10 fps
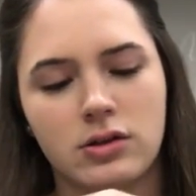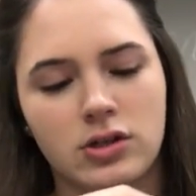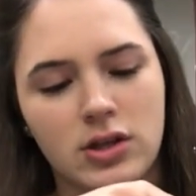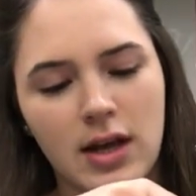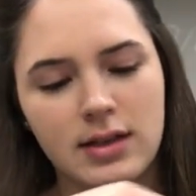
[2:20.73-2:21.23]

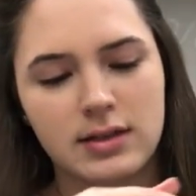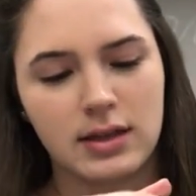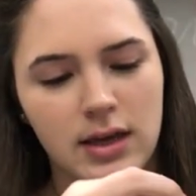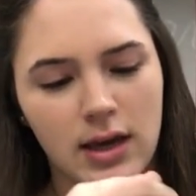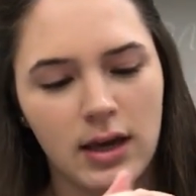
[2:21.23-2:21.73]

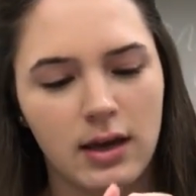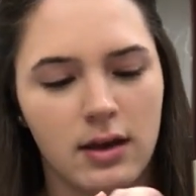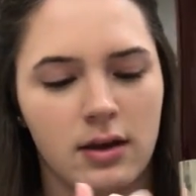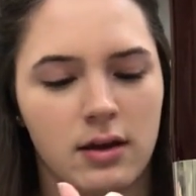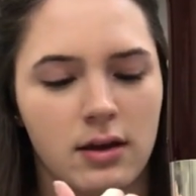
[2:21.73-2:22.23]
gently
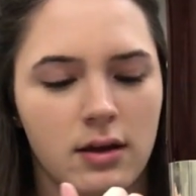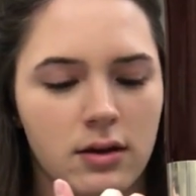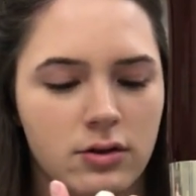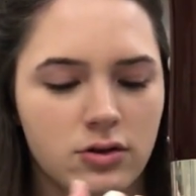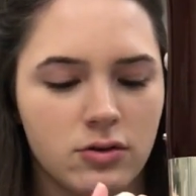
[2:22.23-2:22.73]

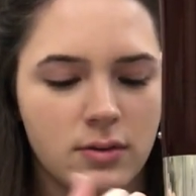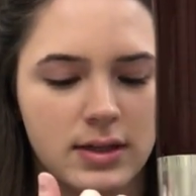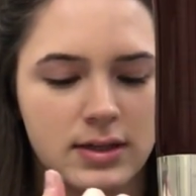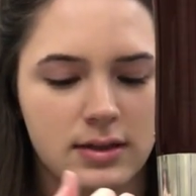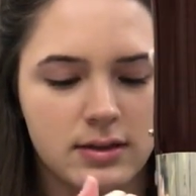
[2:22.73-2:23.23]

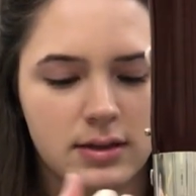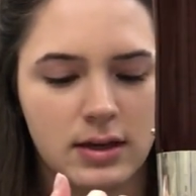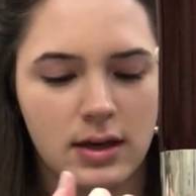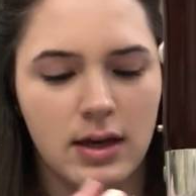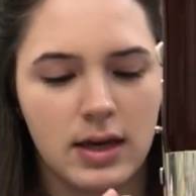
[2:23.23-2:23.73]
twist
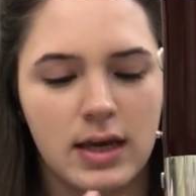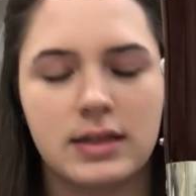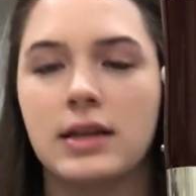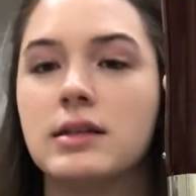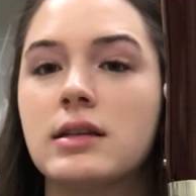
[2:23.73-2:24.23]

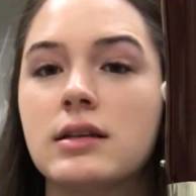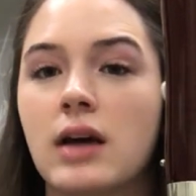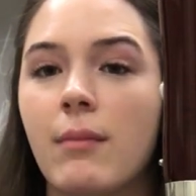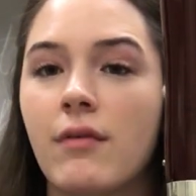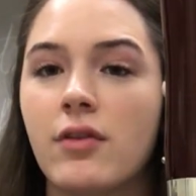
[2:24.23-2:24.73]
it into the
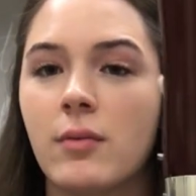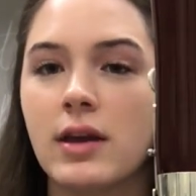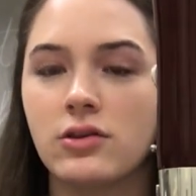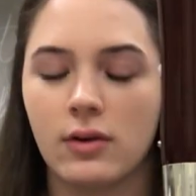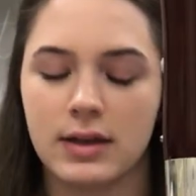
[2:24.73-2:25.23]
top of the
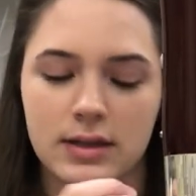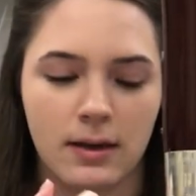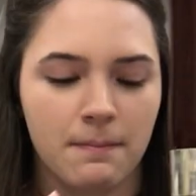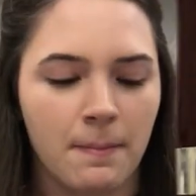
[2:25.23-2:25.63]
wing joint.